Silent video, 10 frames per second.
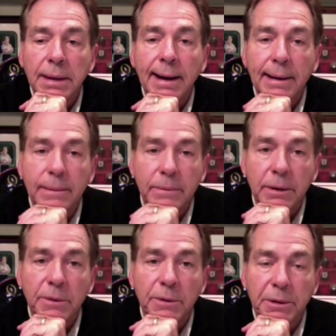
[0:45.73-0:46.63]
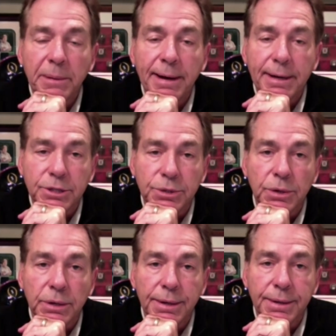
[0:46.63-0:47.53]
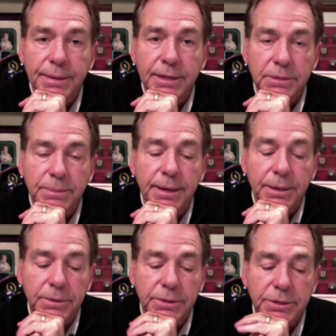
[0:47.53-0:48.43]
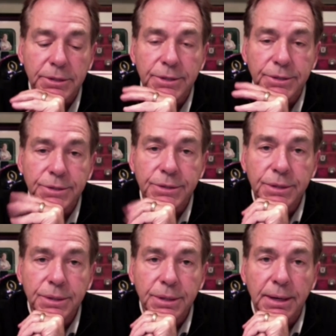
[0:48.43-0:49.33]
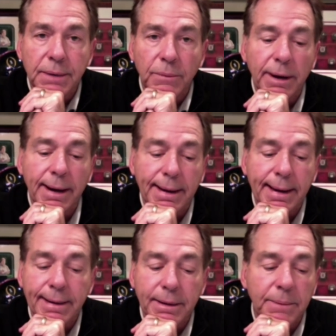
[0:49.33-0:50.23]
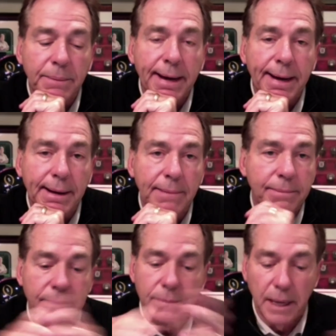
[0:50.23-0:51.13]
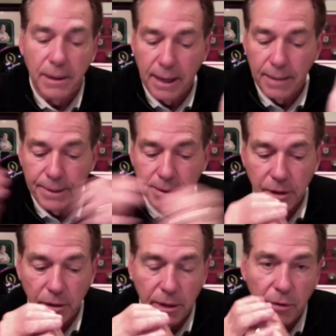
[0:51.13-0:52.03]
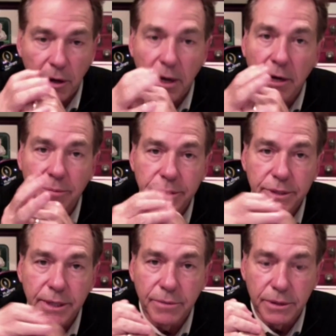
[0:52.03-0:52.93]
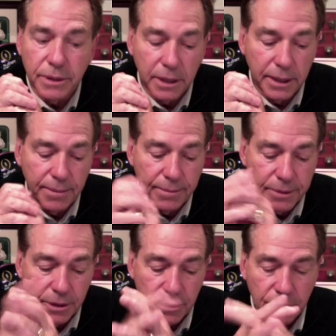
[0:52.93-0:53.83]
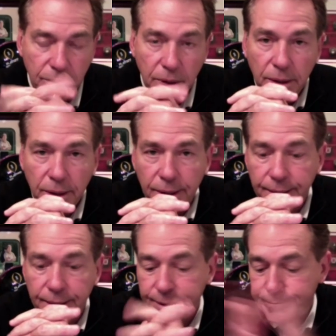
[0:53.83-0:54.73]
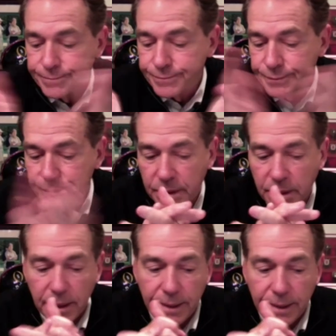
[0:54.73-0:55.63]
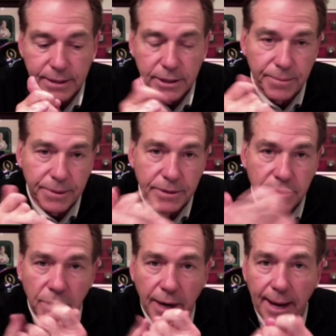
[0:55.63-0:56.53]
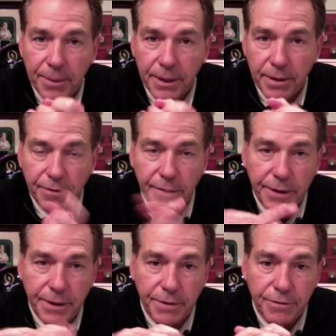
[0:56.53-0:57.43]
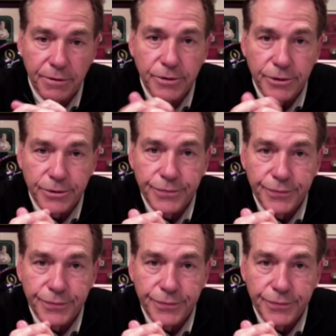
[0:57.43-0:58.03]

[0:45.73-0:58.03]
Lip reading: Yeah, I'm going to be back shortly. That's a medical decision. When I can come back, I'll be totally 100% with the team. So, and that's something that's going to happen in the very near future.